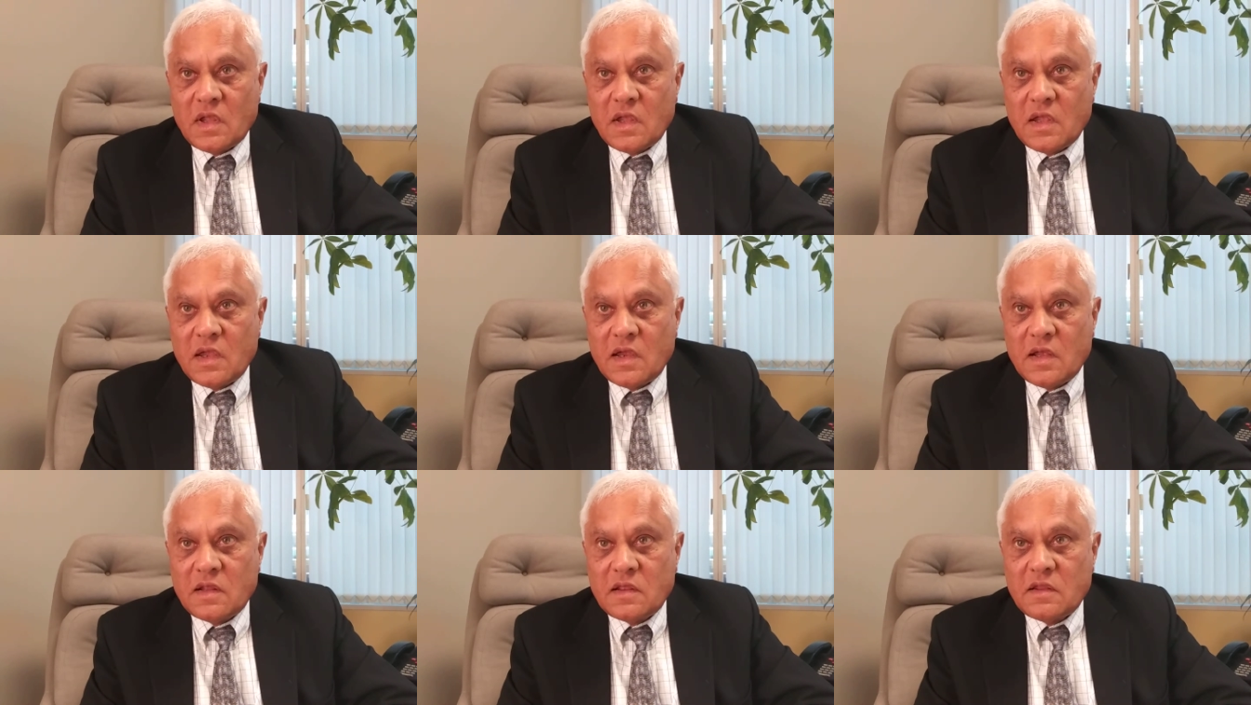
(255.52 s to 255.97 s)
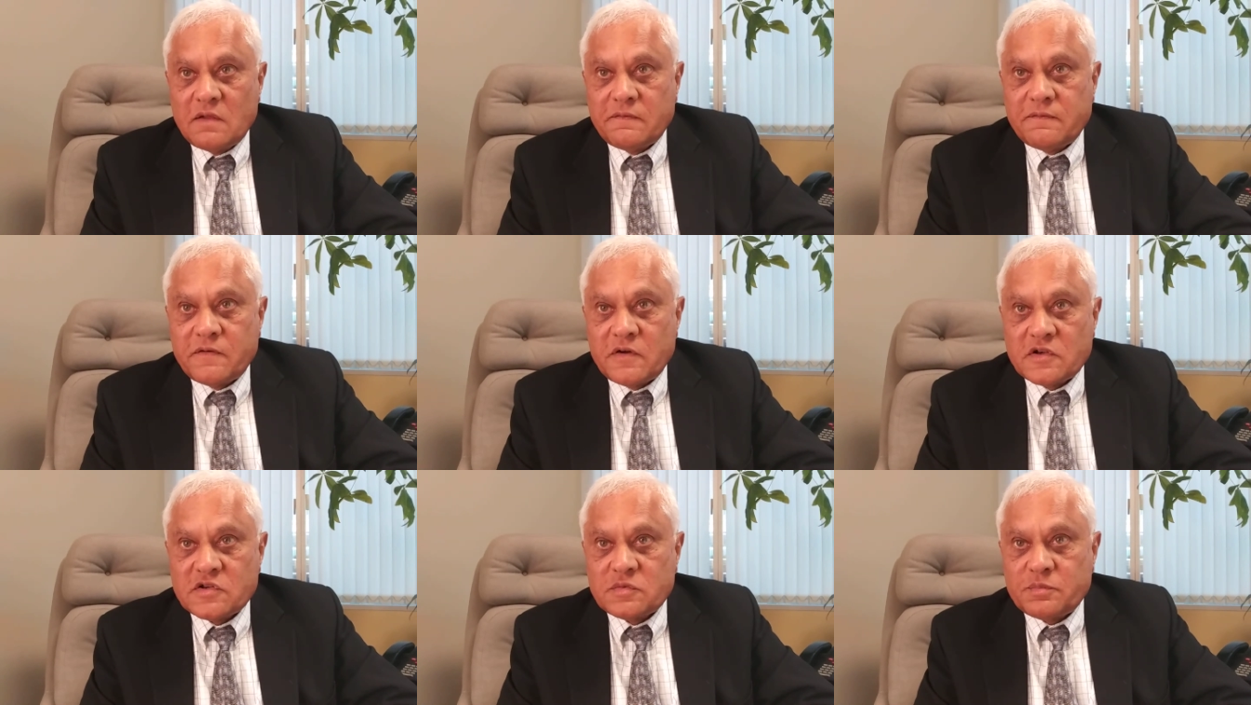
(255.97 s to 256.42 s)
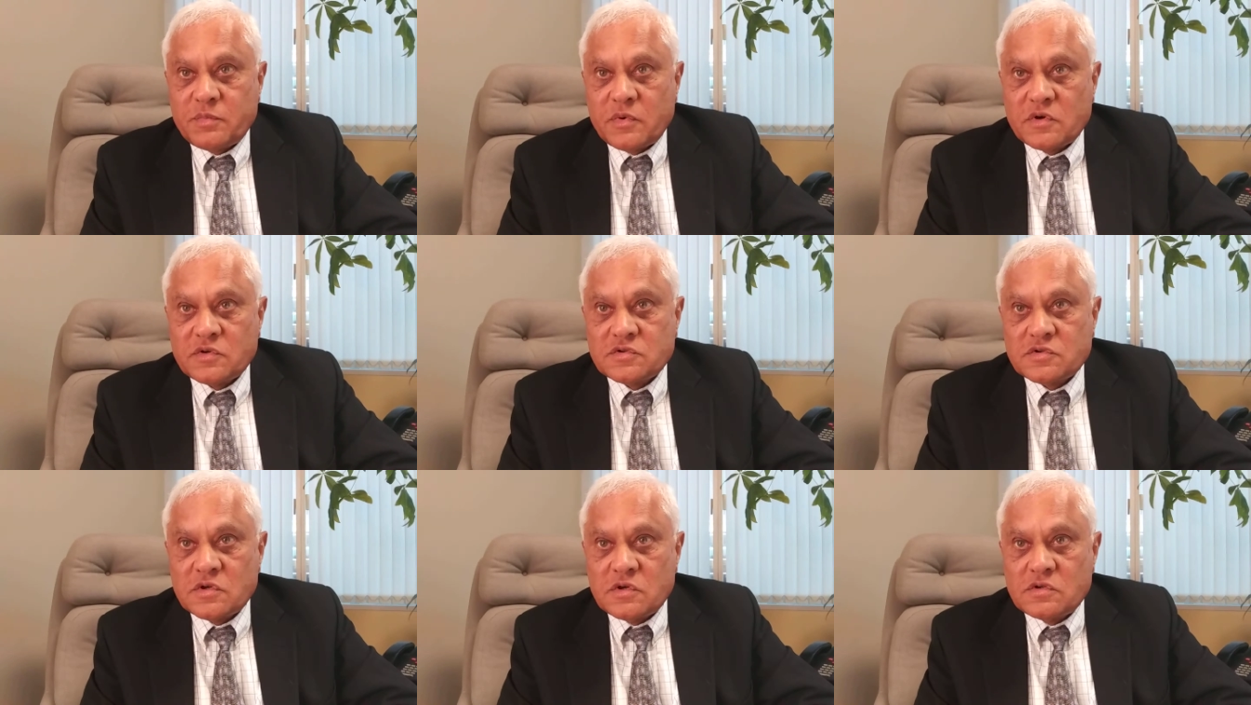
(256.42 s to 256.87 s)
And the first
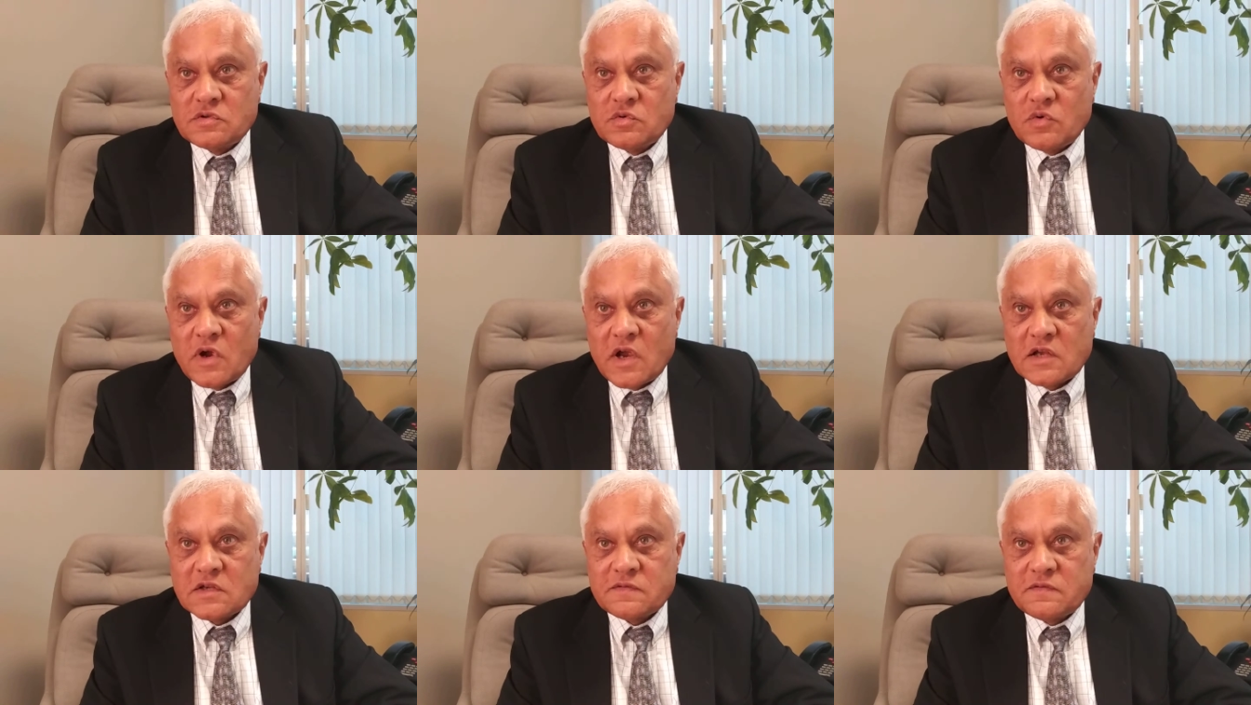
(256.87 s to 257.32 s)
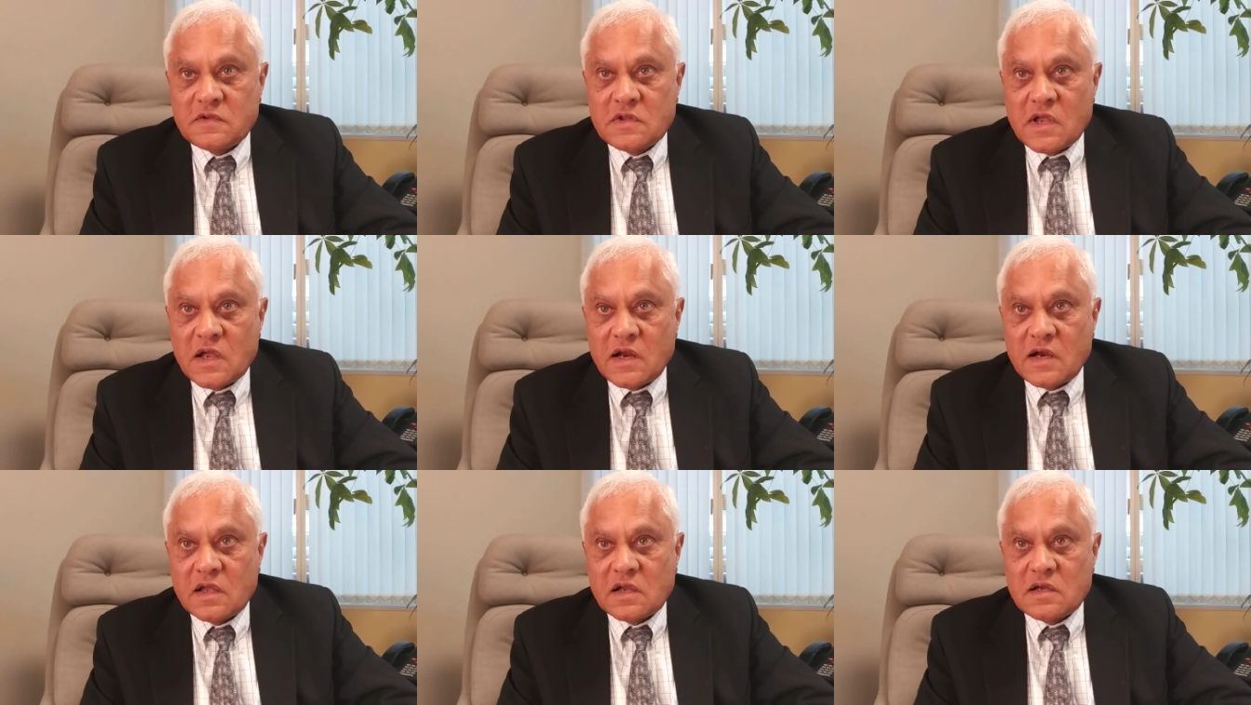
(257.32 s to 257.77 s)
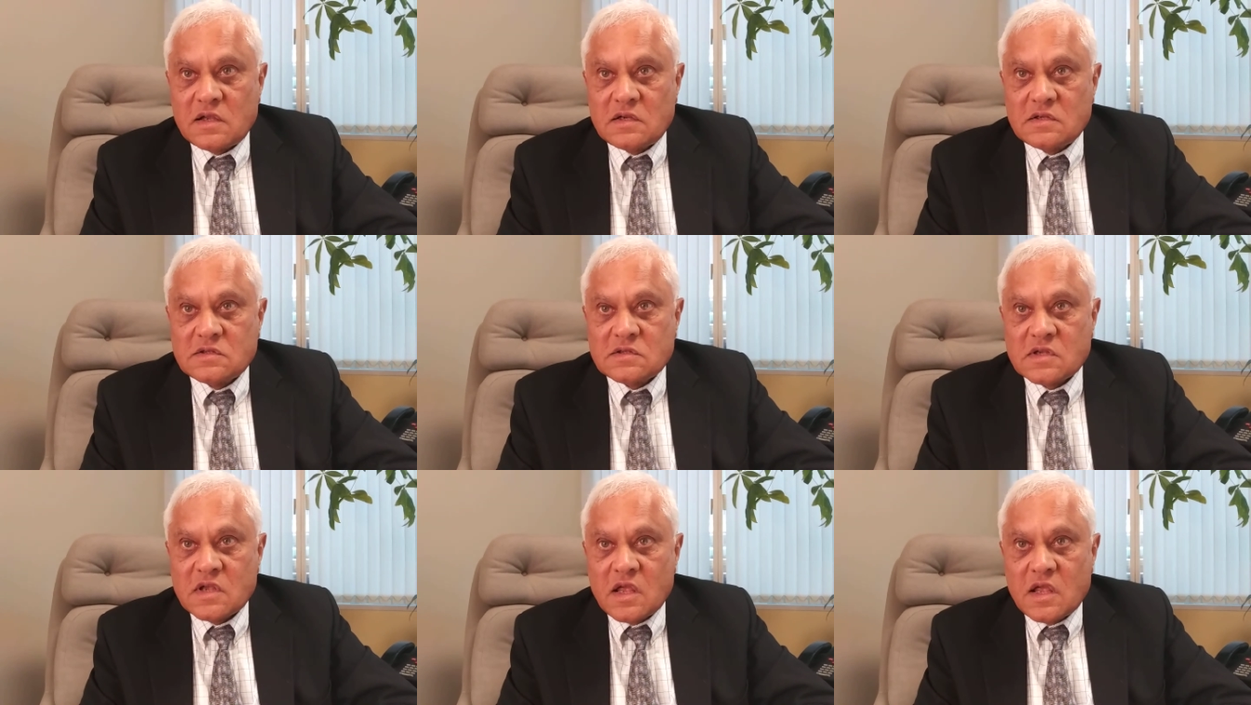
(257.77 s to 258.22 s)
persons who asked for the
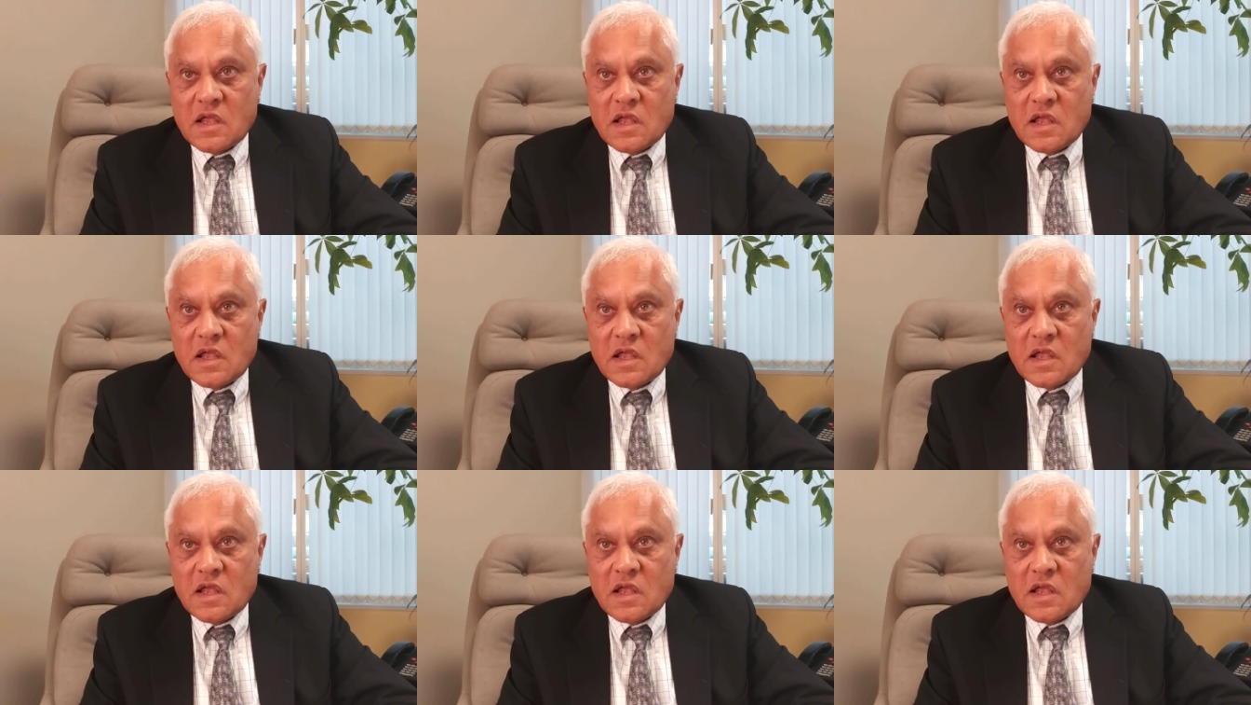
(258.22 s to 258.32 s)
articles